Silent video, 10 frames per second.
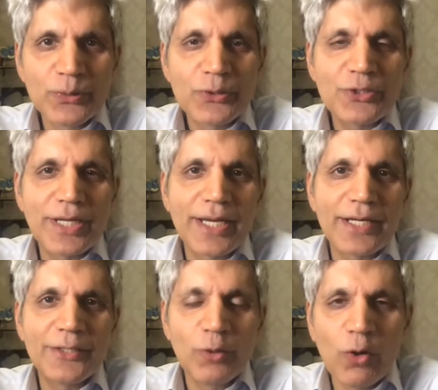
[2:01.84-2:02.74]
to
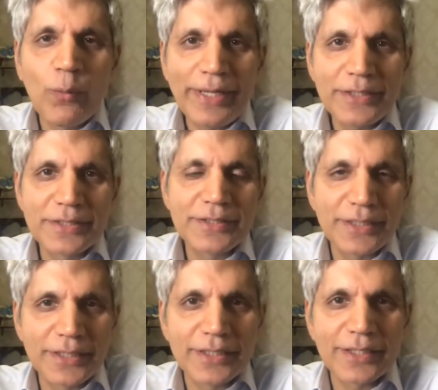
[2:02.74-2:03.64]
share your questions
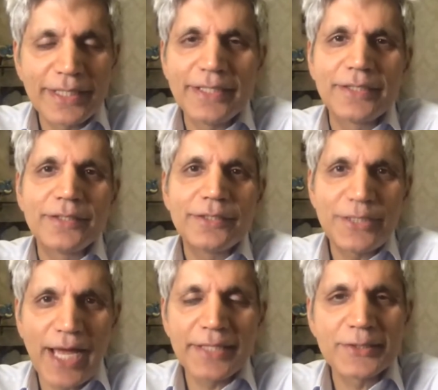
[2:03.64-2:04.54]
here in
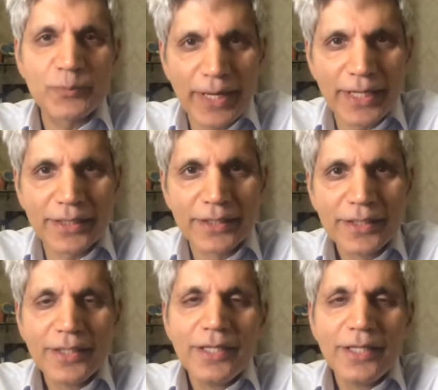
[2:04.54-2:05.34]
chat as well.